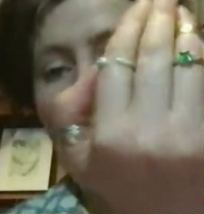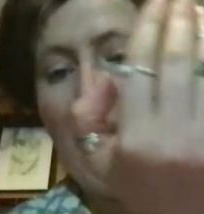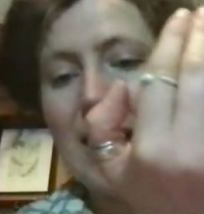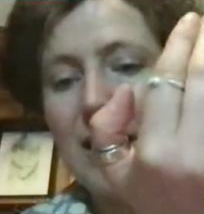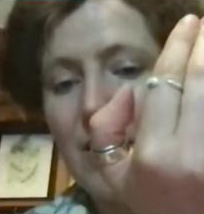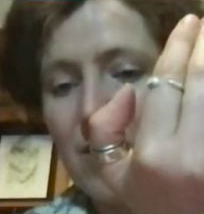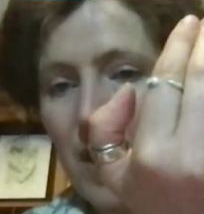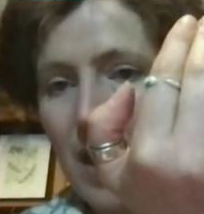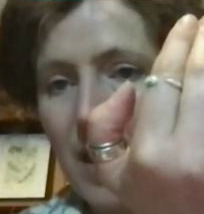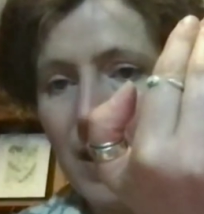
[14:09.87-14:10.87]

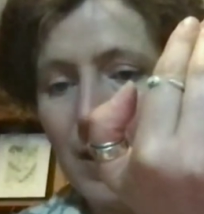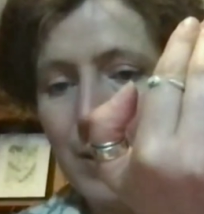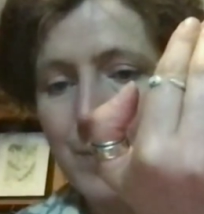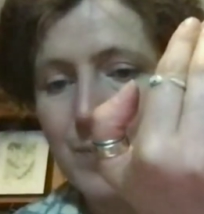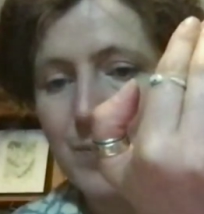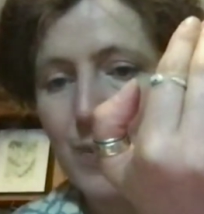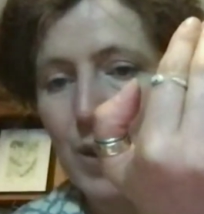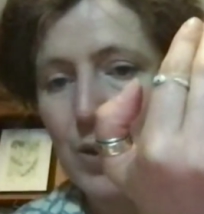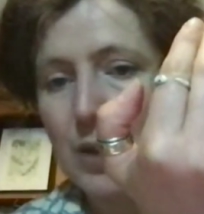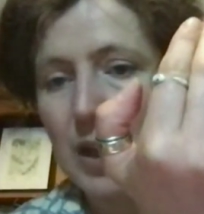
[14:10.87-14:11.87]
anything
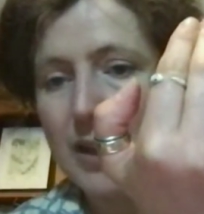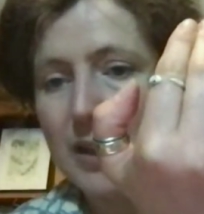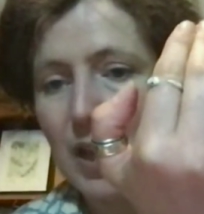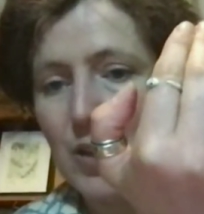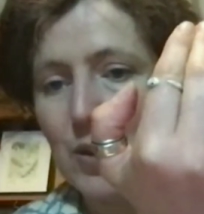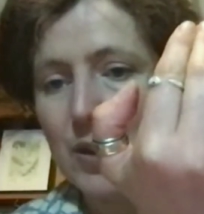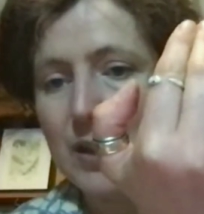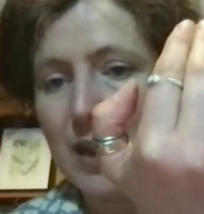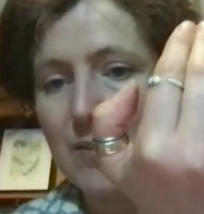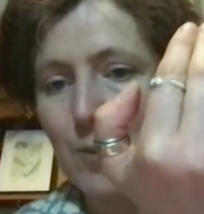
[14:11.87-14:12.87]
you like, you can
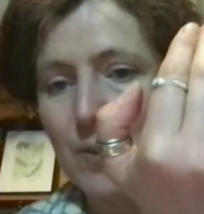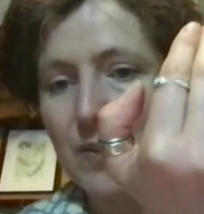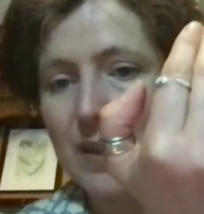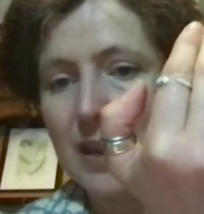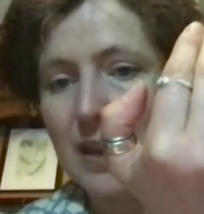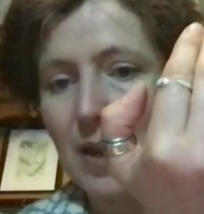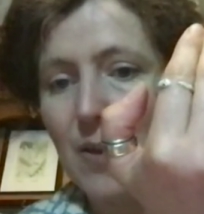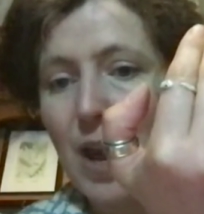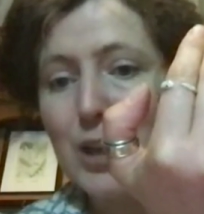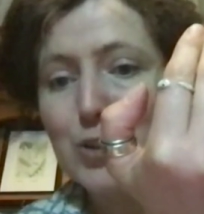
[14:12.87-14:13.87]
have with the yellow.
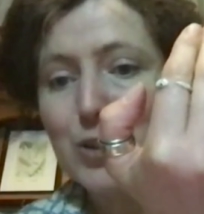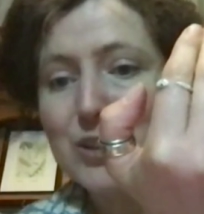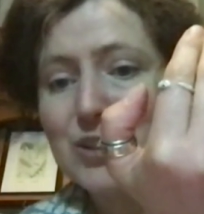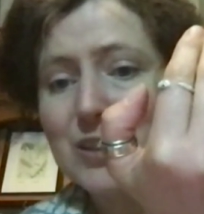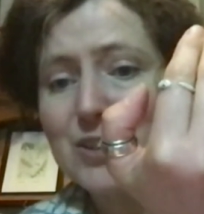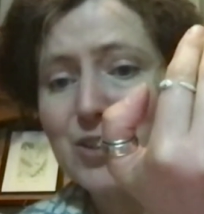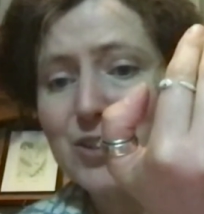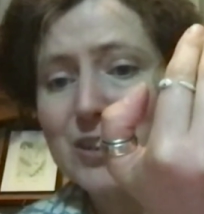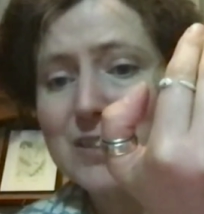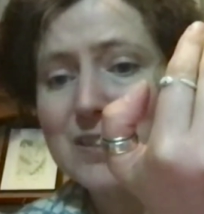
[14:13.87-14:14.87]

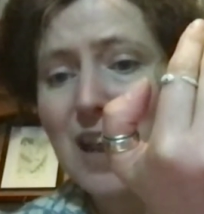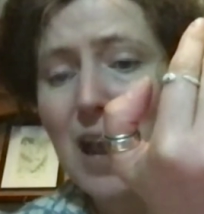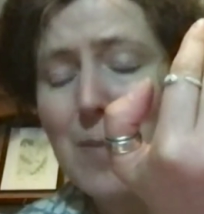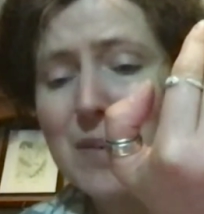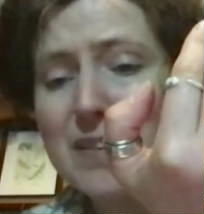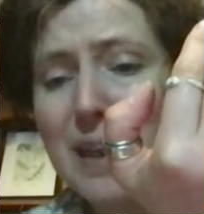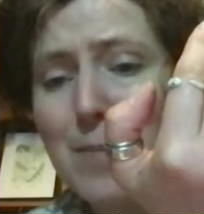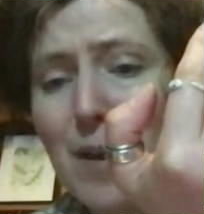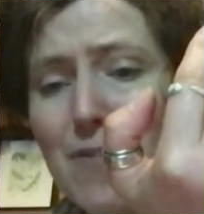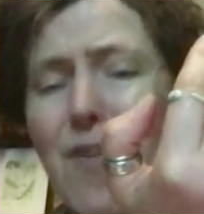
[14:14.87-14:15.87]
Georgina says, hi, mislaid
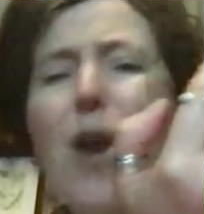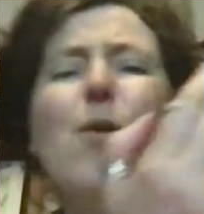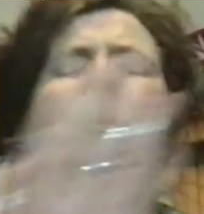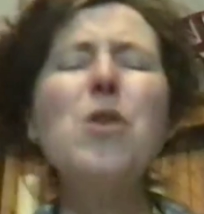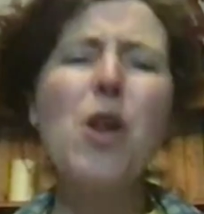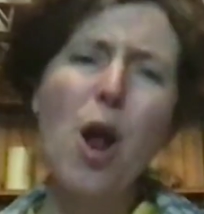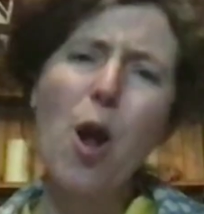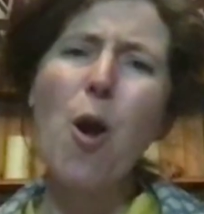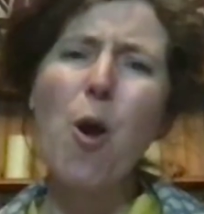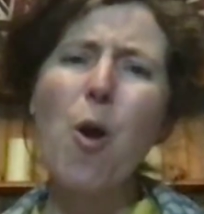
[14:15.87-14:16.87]
my phone.
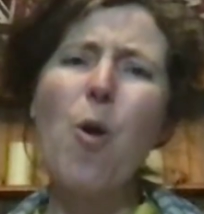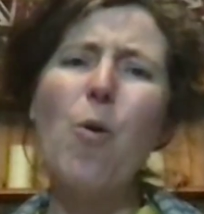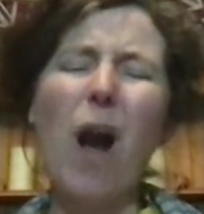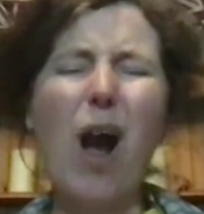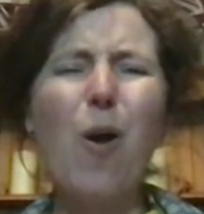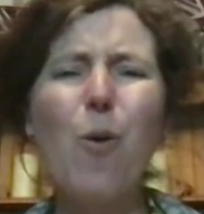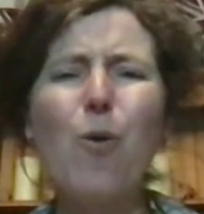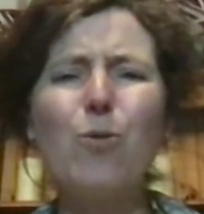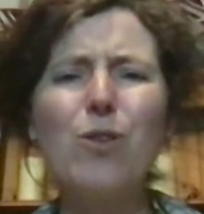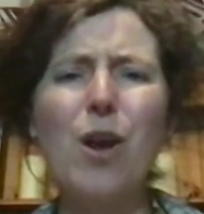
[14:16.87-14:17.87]
No,
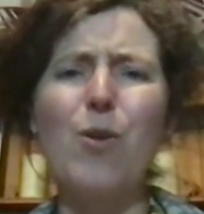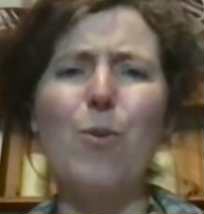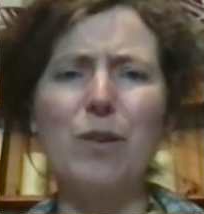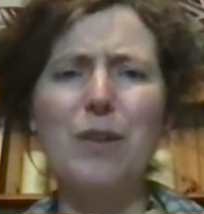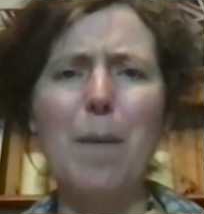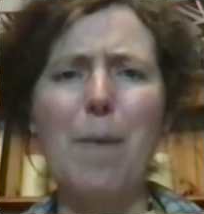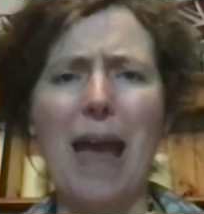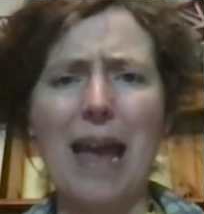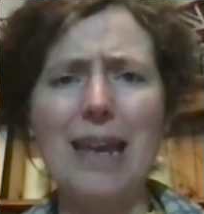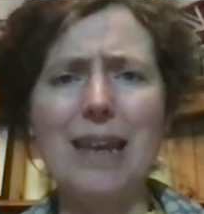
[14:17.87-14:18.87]
oh no, what a
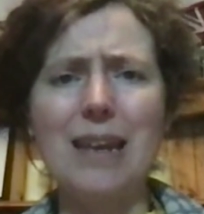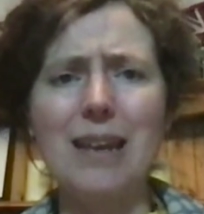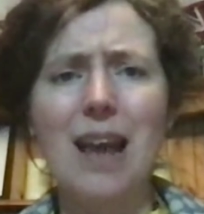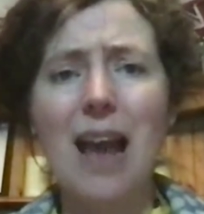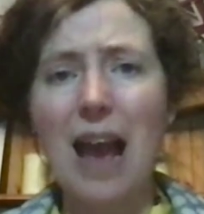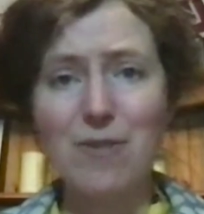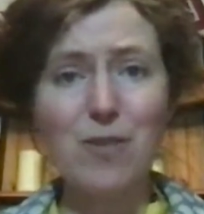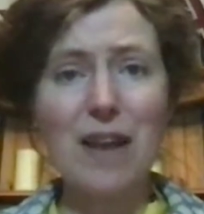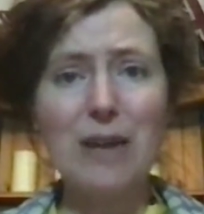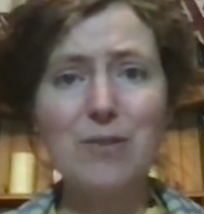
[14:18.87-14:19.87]
pain. Have you
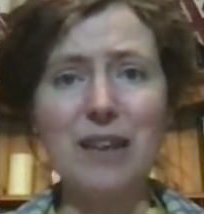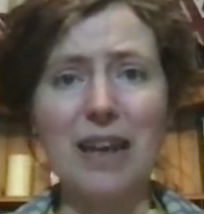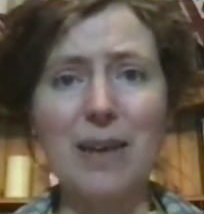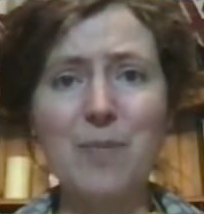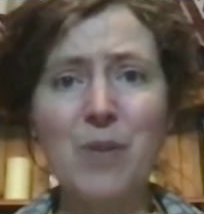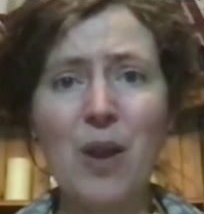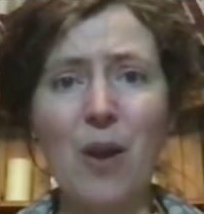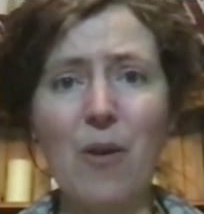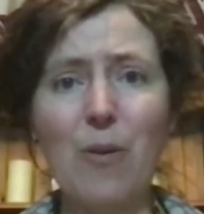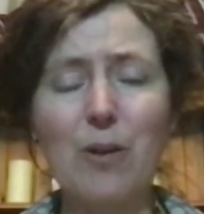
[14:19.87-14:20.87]
found it,
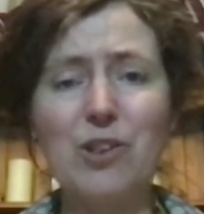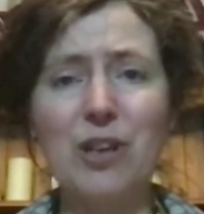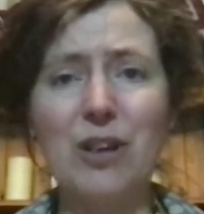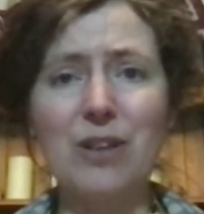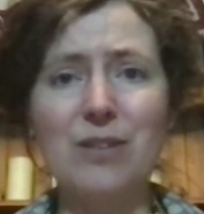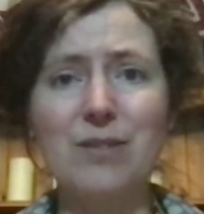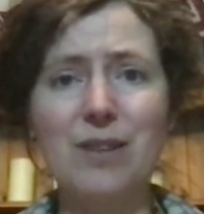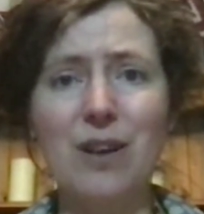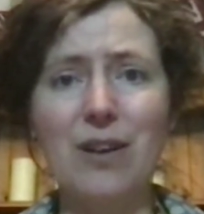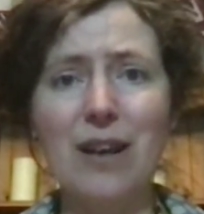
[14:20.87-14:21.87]
or are you watching on
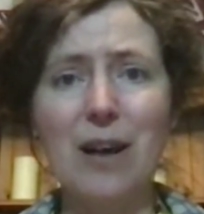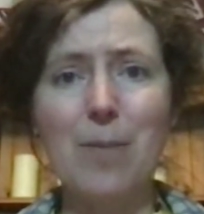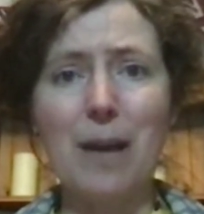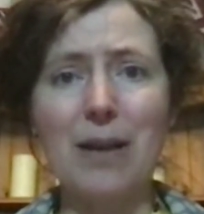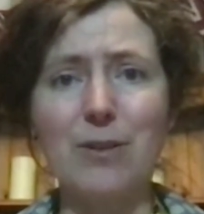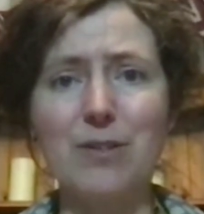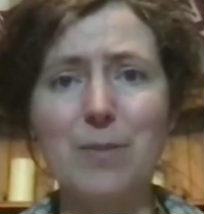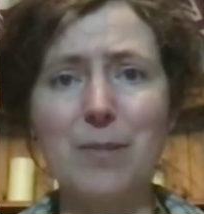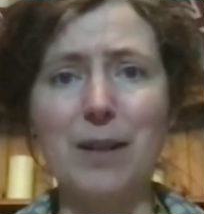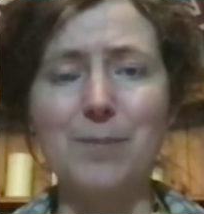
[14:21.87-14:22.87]
an iPad or
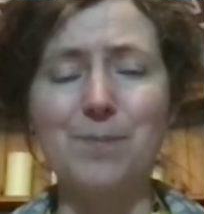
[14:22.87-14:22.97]
similar?